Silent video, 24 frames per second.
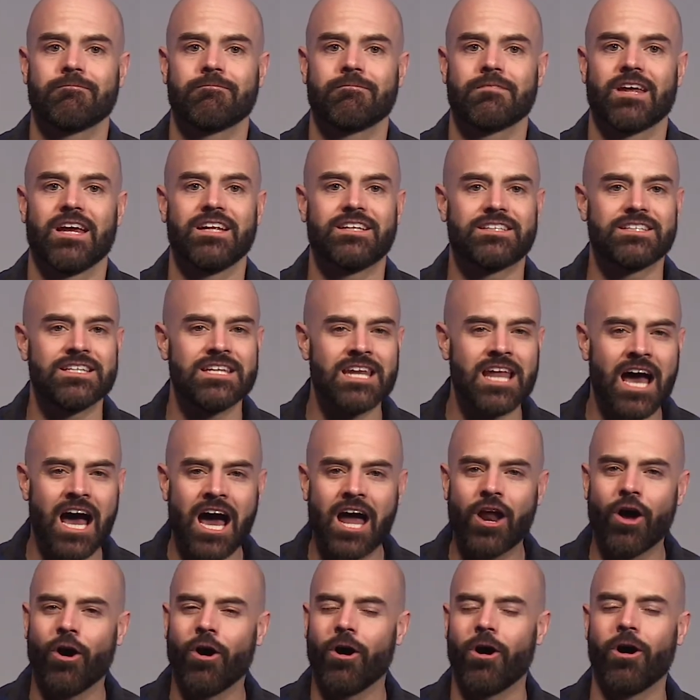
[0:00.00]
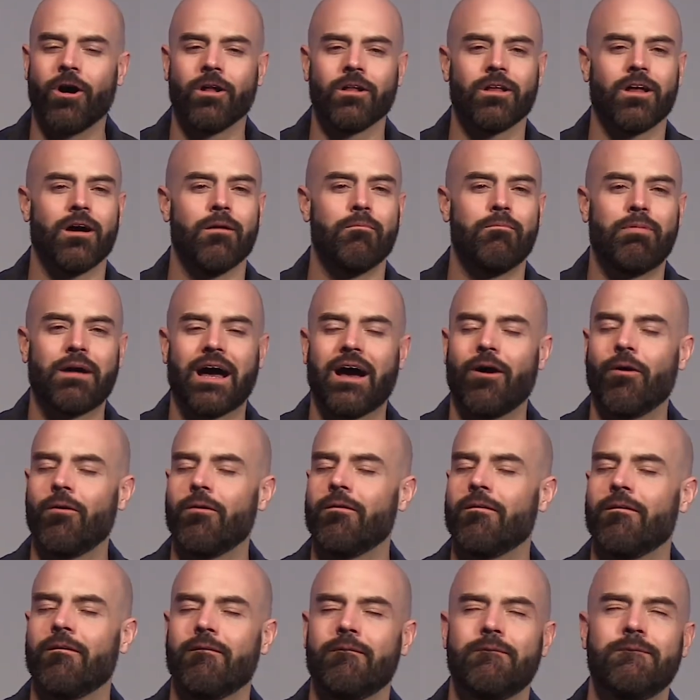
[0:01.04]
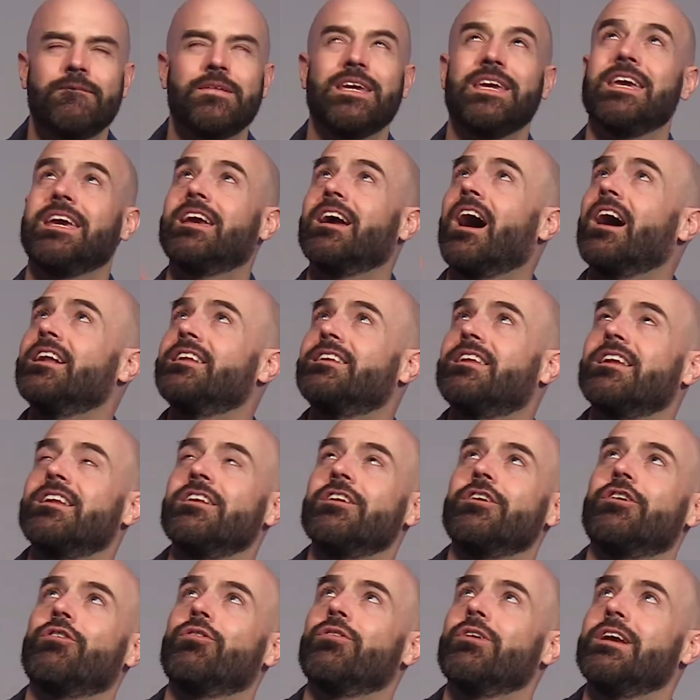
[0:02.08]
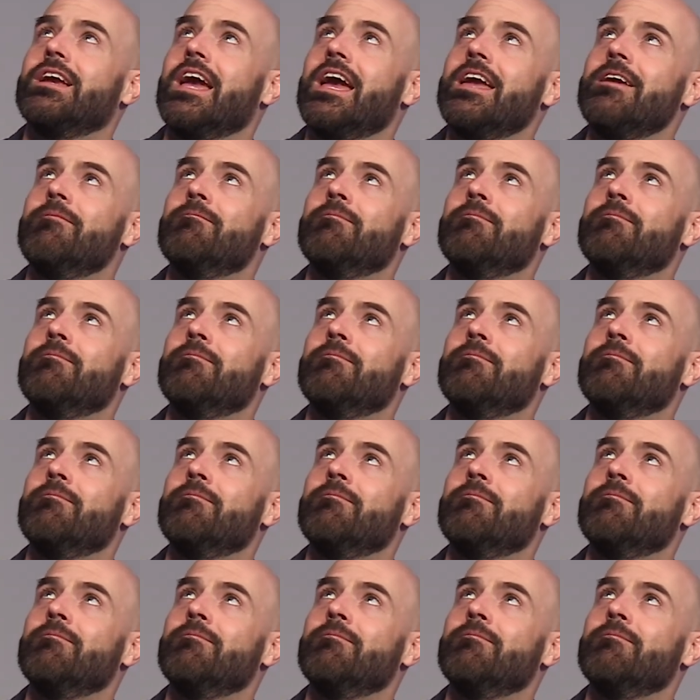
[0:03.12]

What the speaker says: It's not all about me. God didn't create